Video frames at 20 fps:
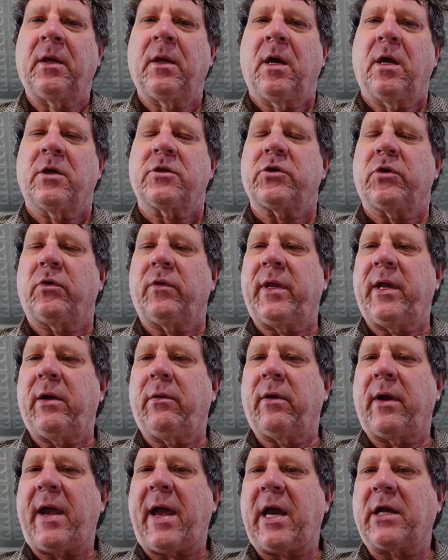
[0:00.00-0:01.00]
So they
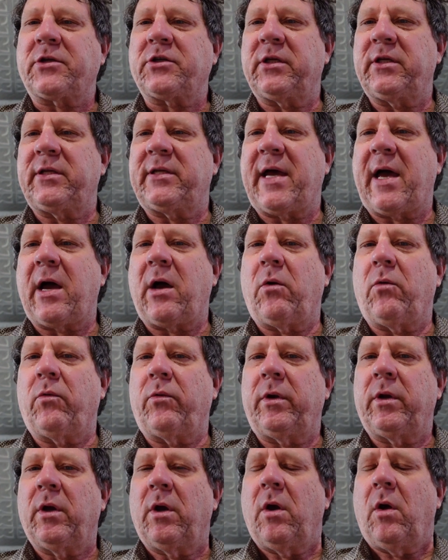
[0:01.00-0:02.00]
were actually
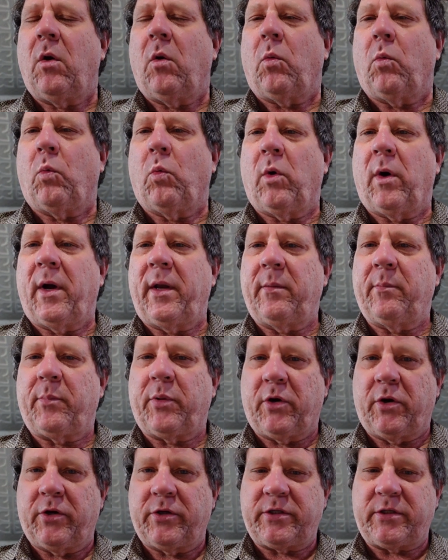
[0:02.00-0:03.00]
down one
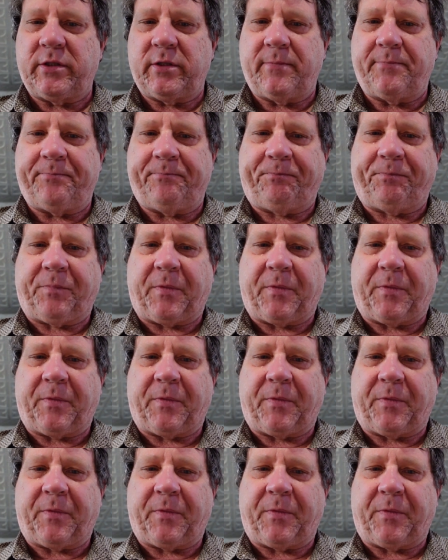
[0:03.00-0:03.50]
person.